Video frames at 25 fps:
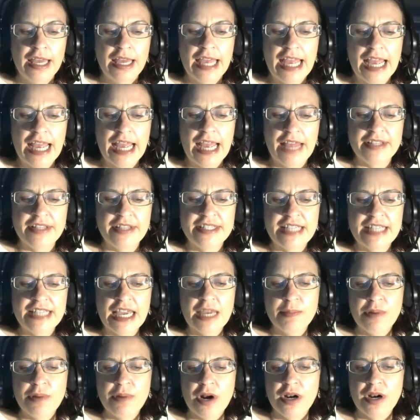And the
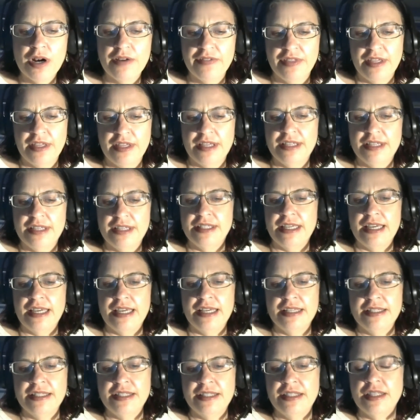second part of this
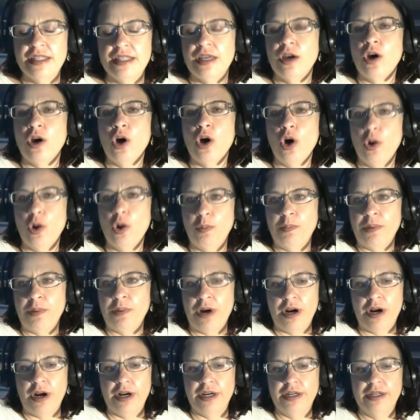is the hope
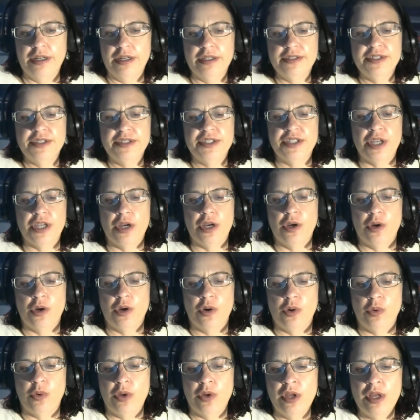part.
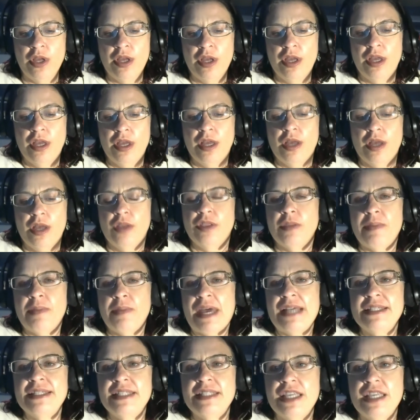So the
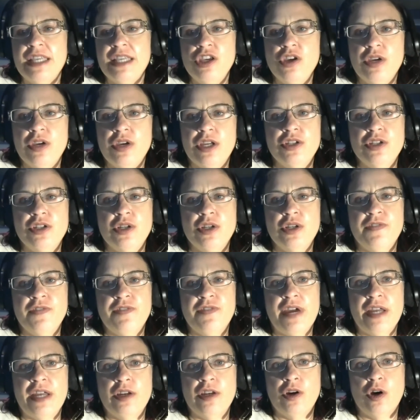best thing you can do to
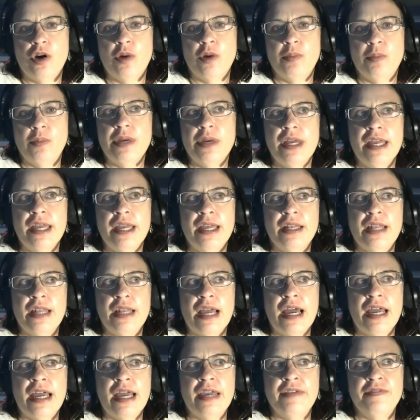find hope, and
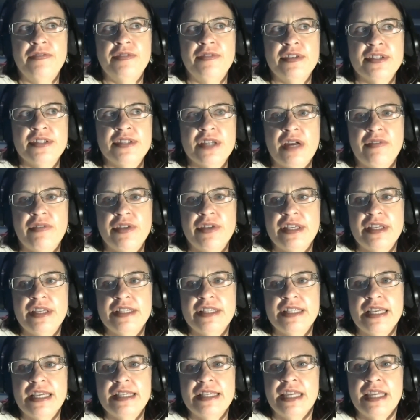I've discovered
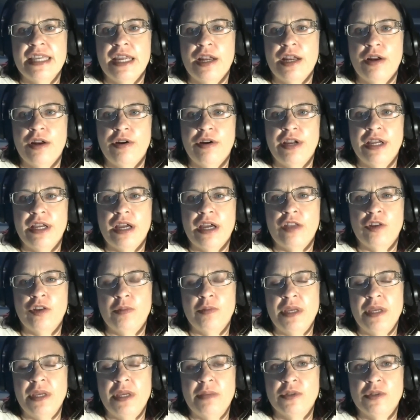this, is hearing other
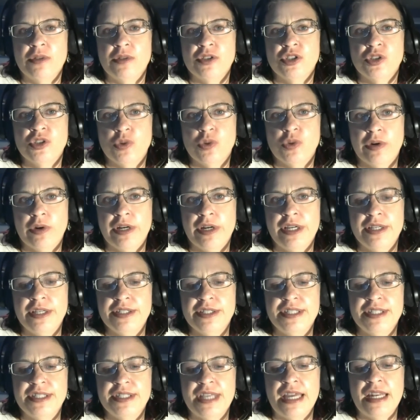people's
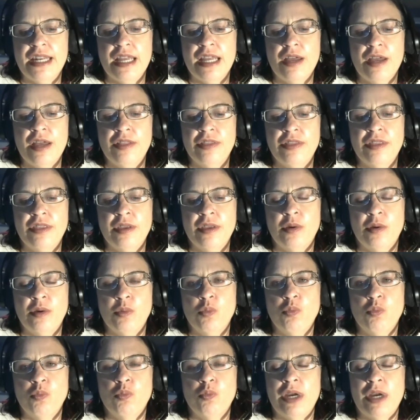stories. That the
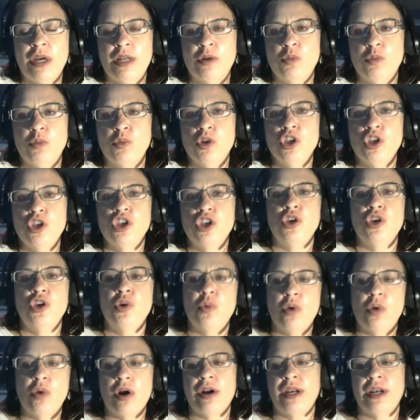when
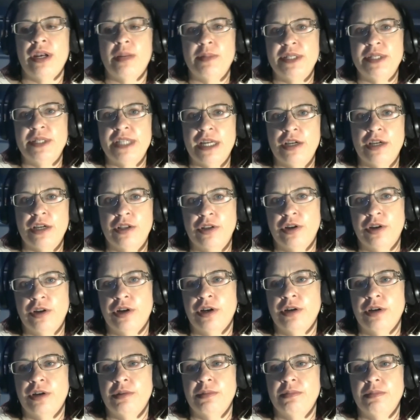you are in a
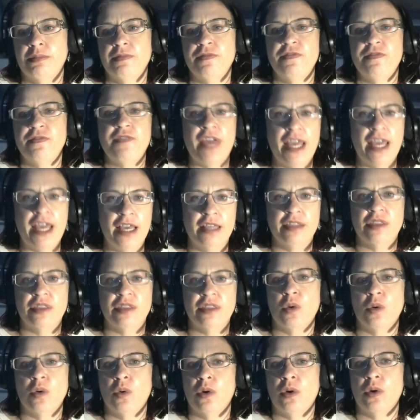particular faith
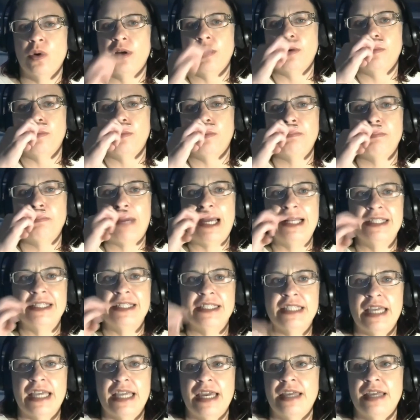or
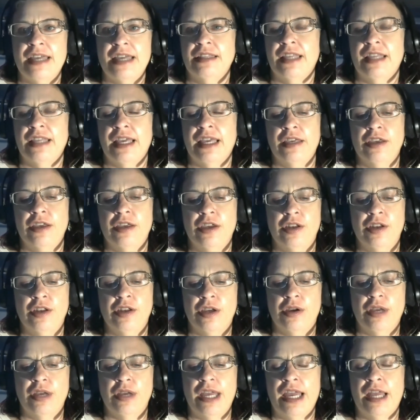mindset, like, you know,
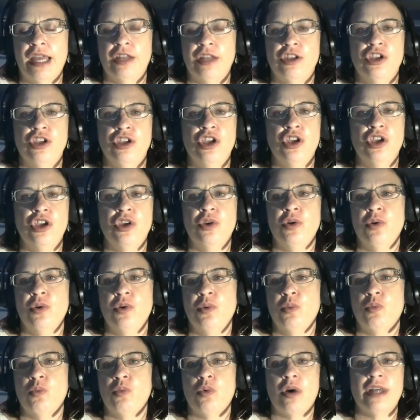and
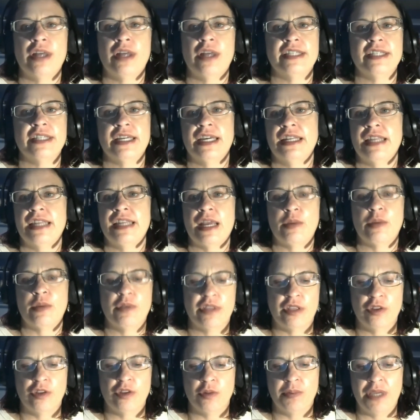you want to connect with
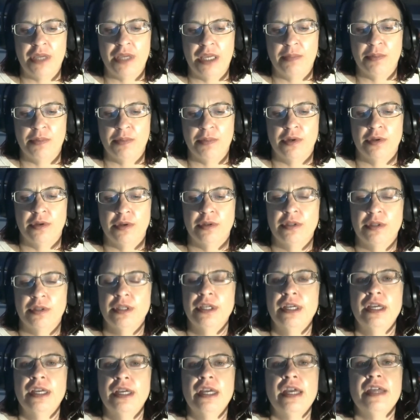other people
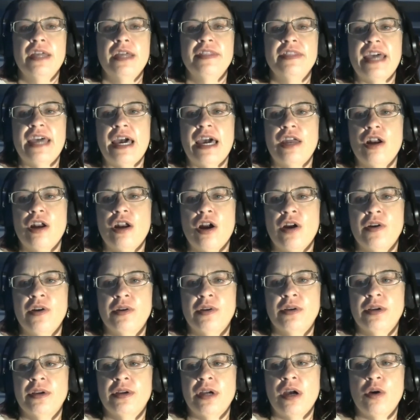that
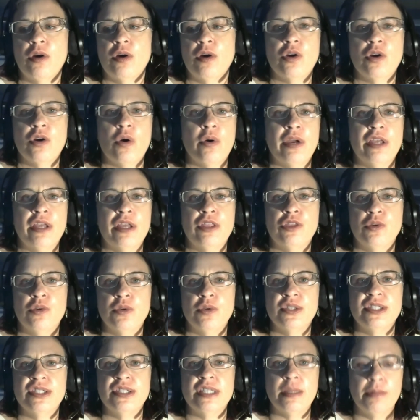are going through
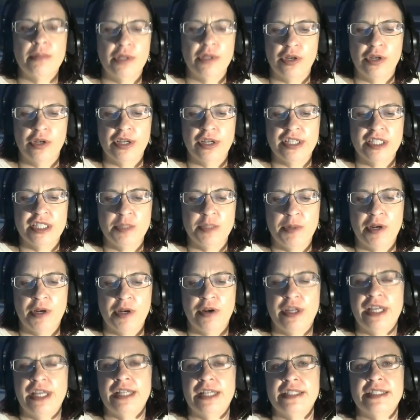similar
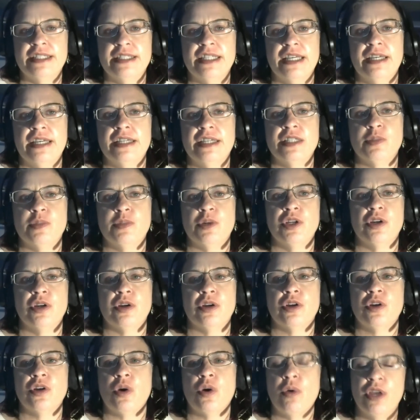experiences, when you're
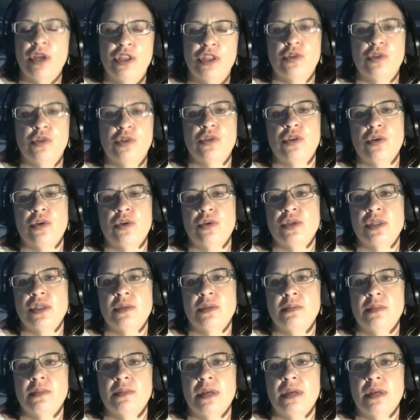going through those,